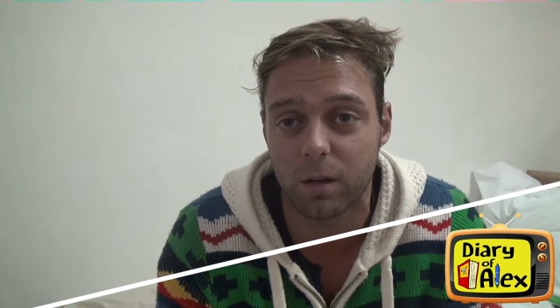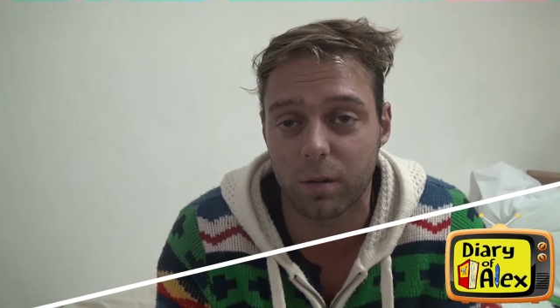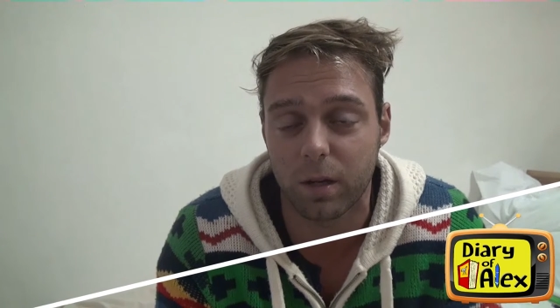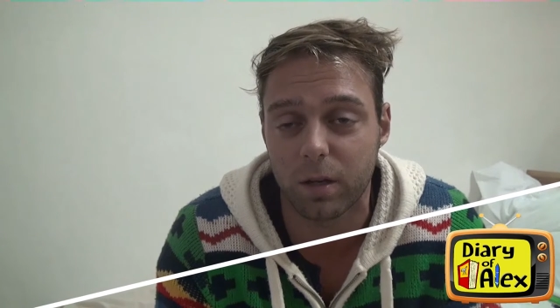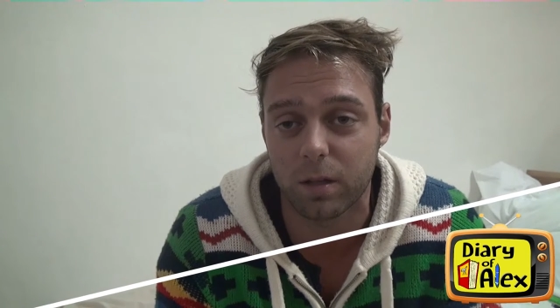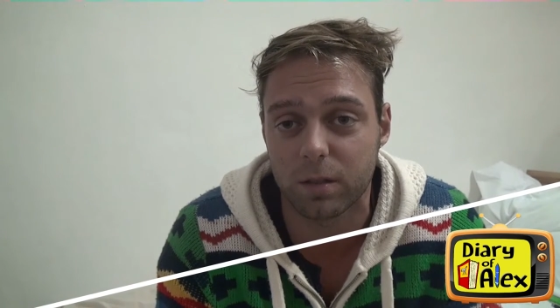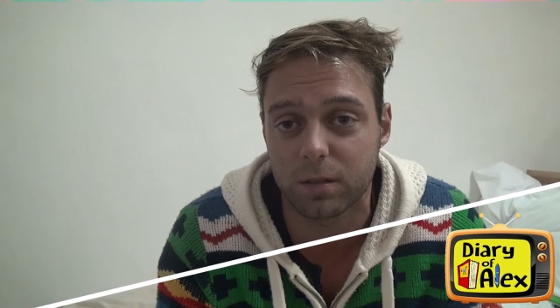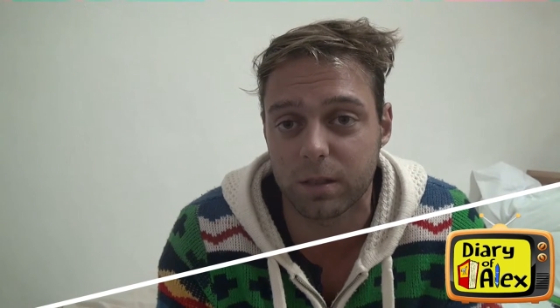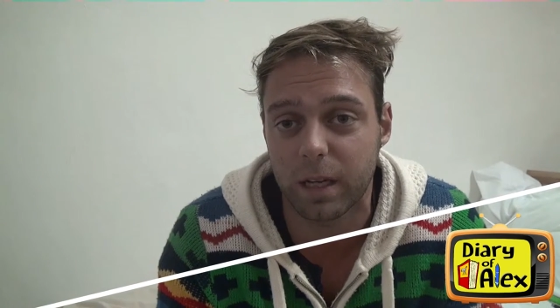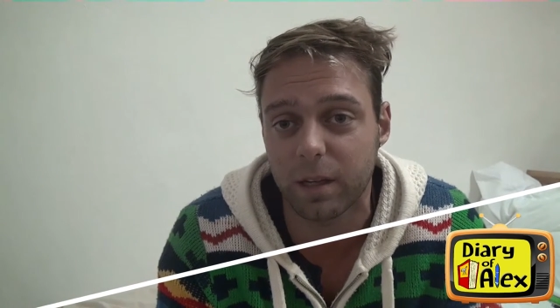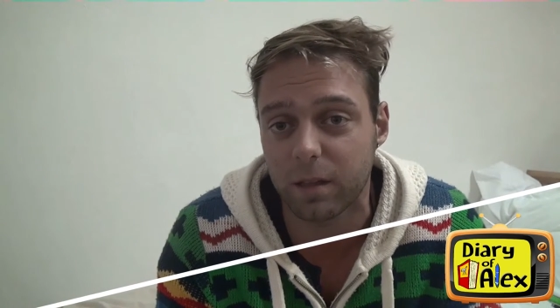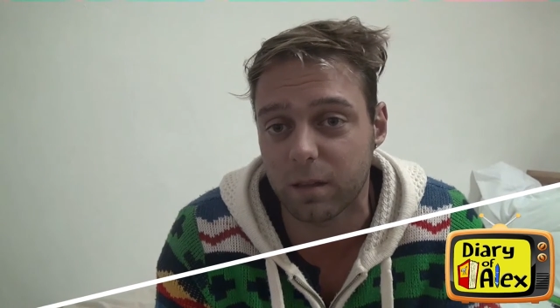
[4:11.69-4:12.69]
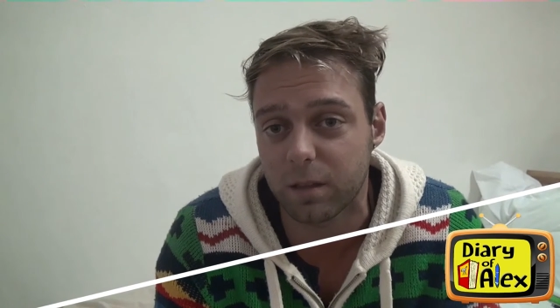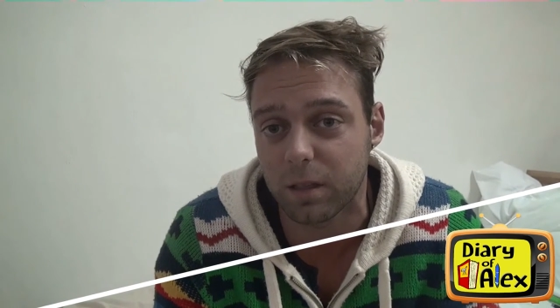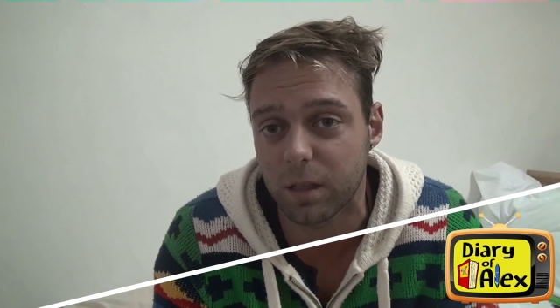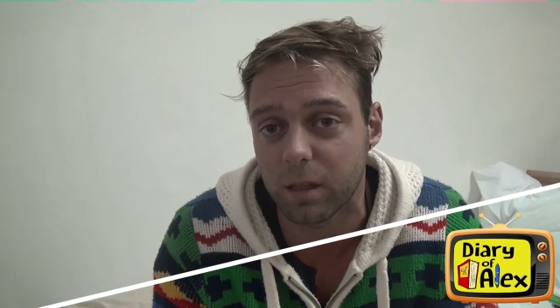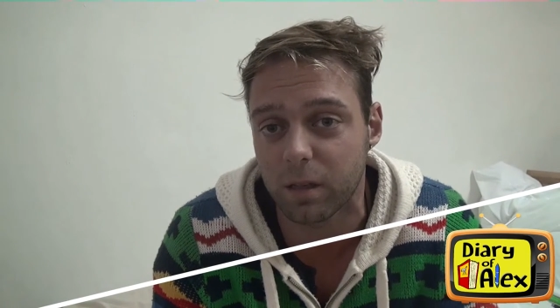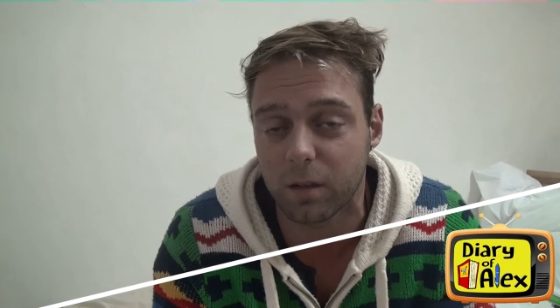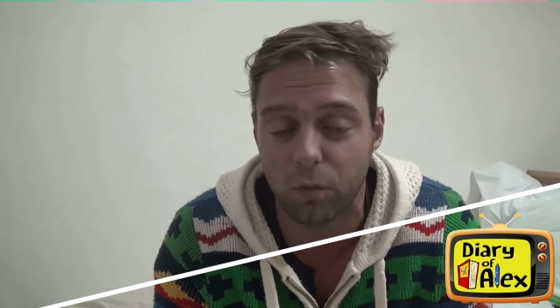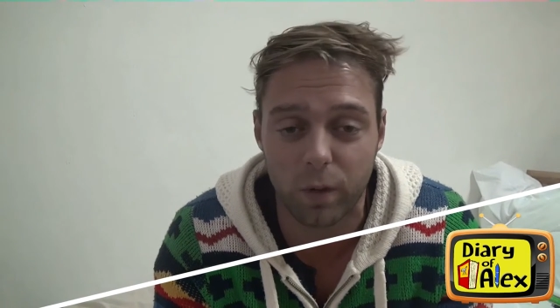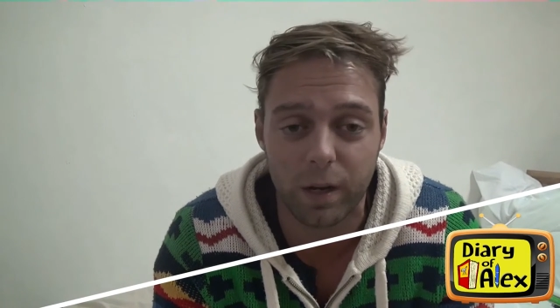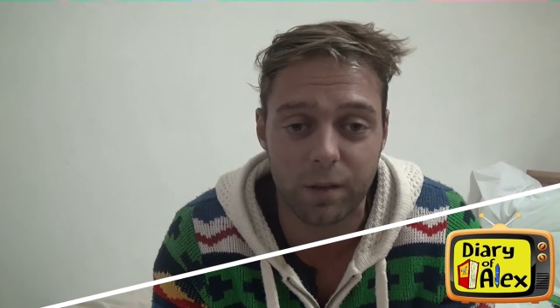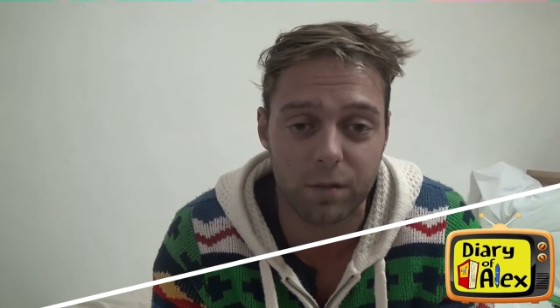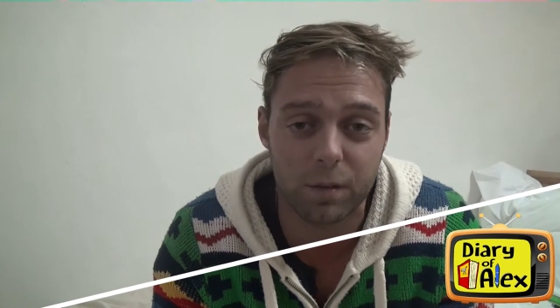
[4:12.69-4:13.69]
because I think
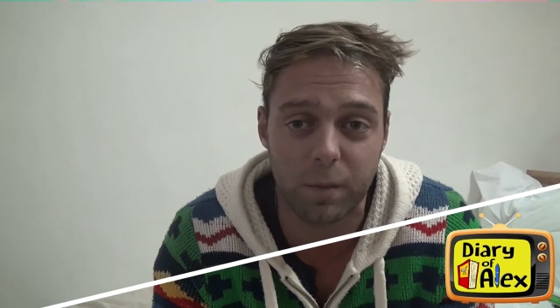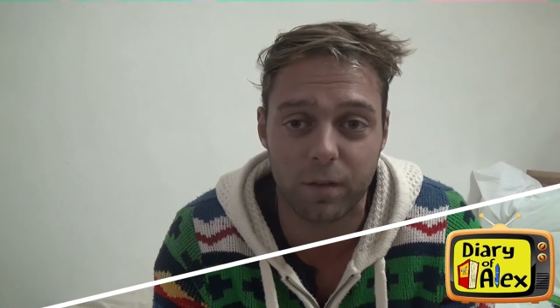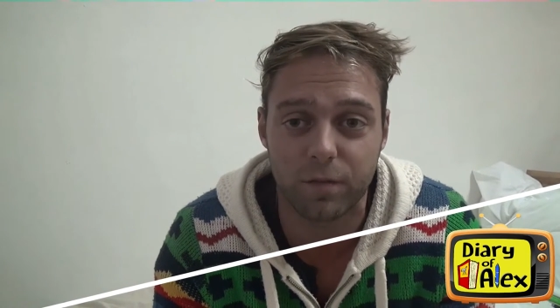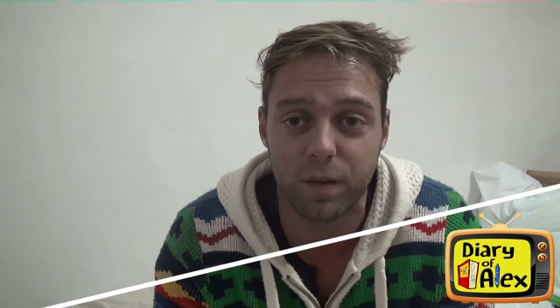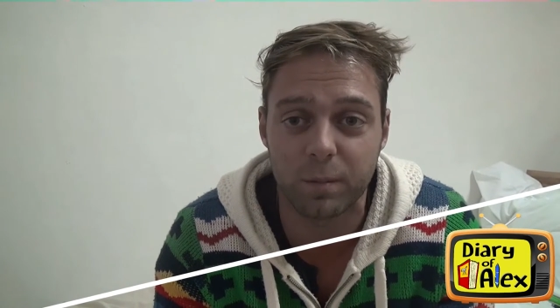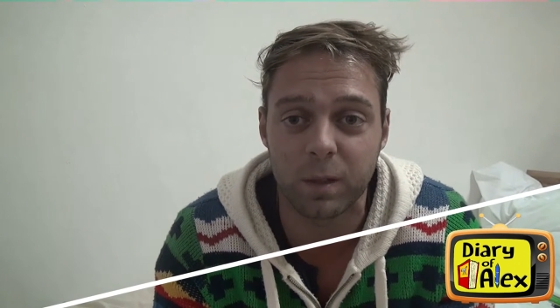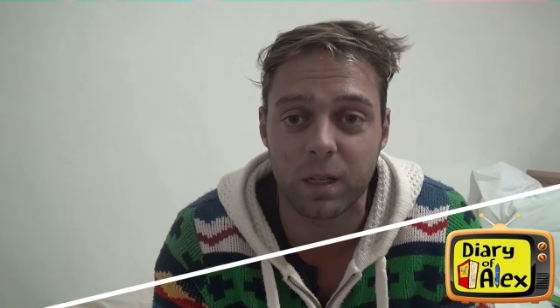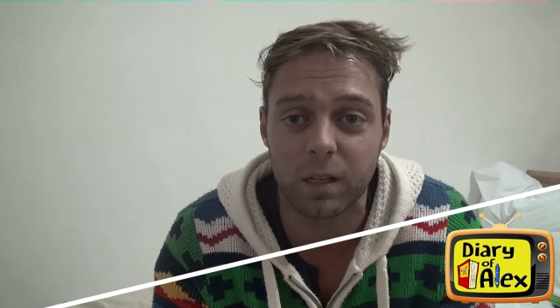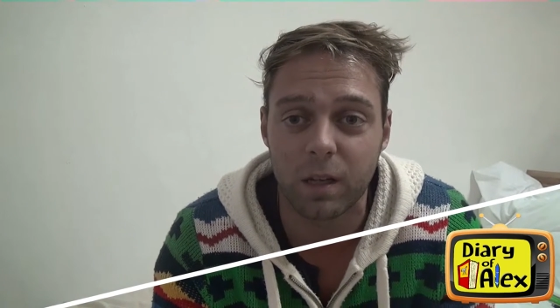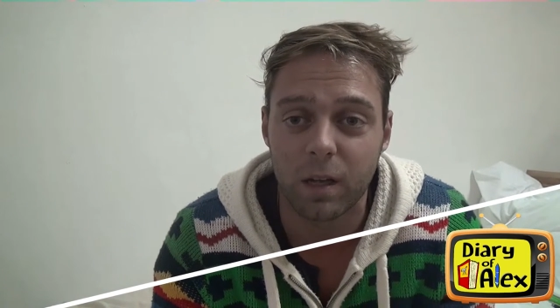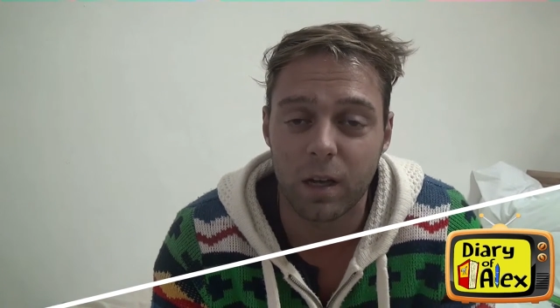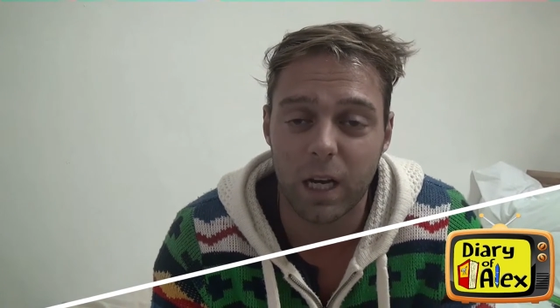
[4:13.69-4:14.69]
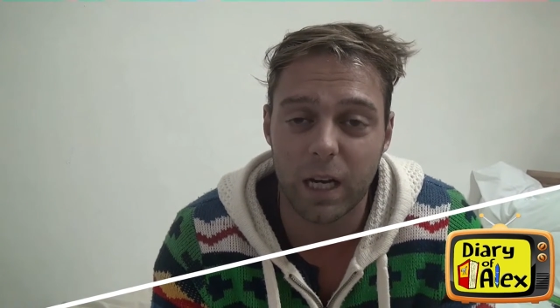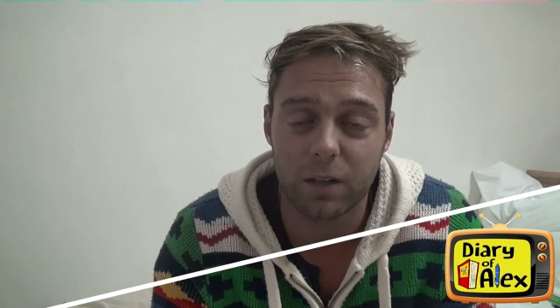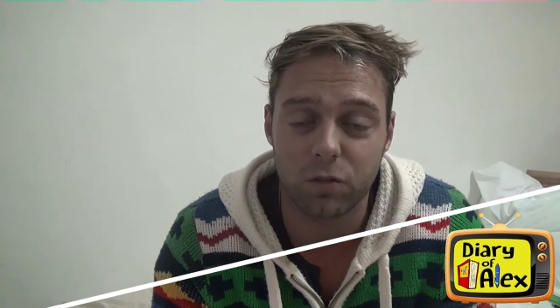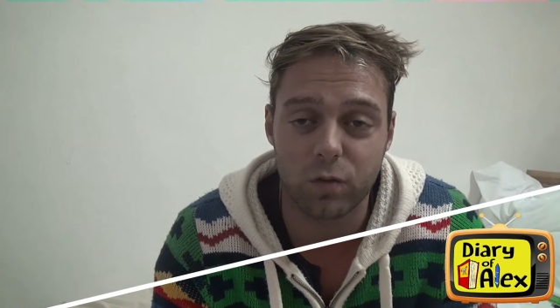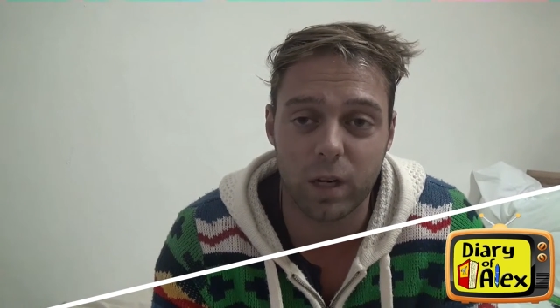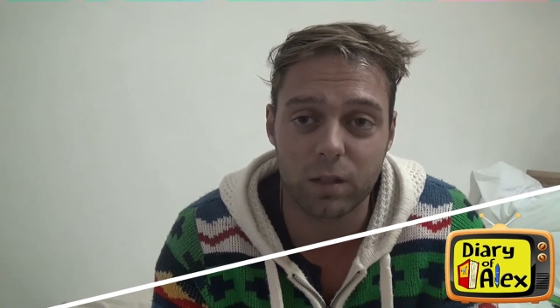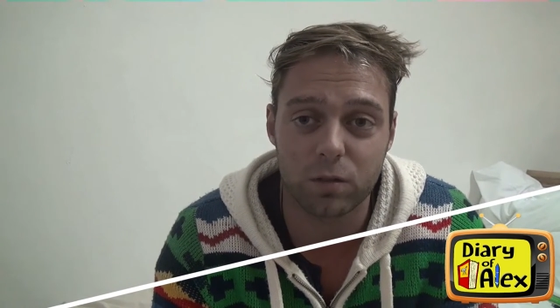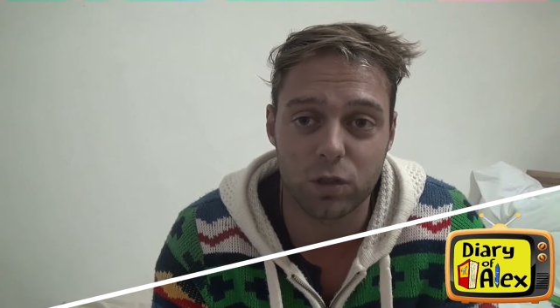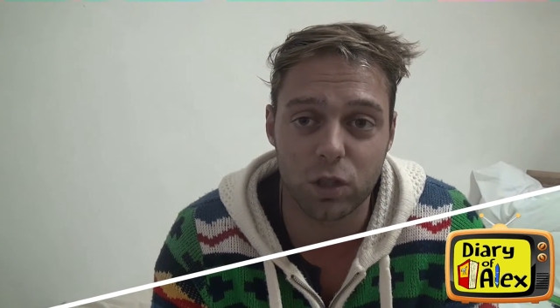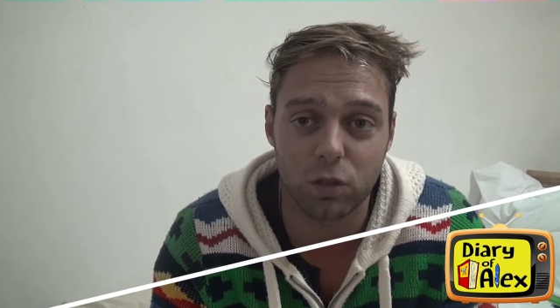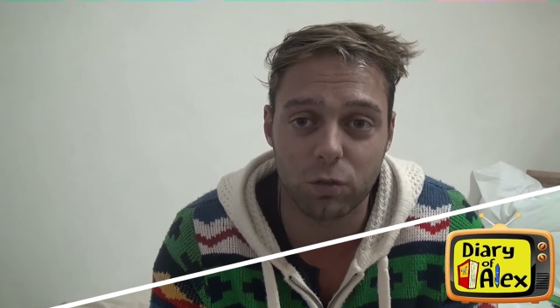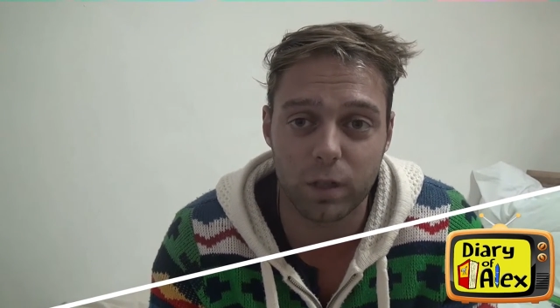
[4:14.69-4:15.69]
when I'm with my family, I try to
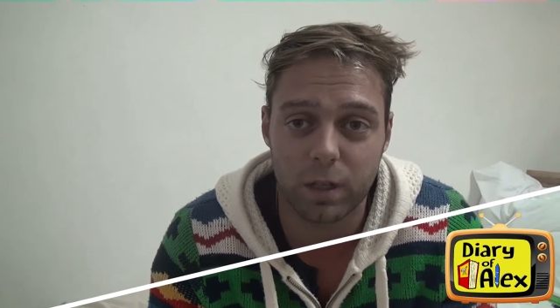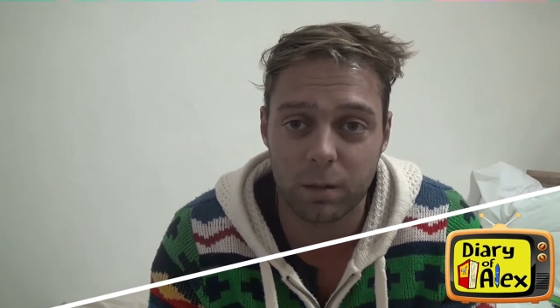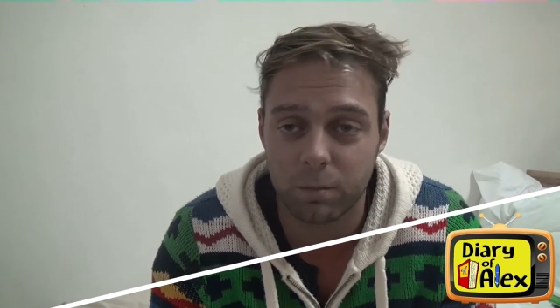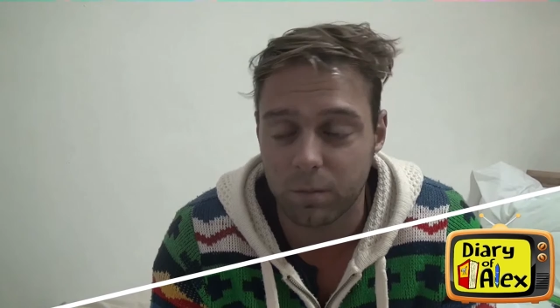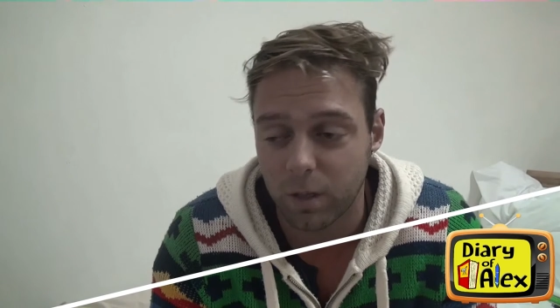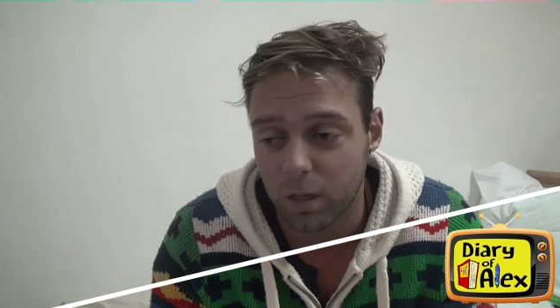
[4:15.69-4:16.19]
show them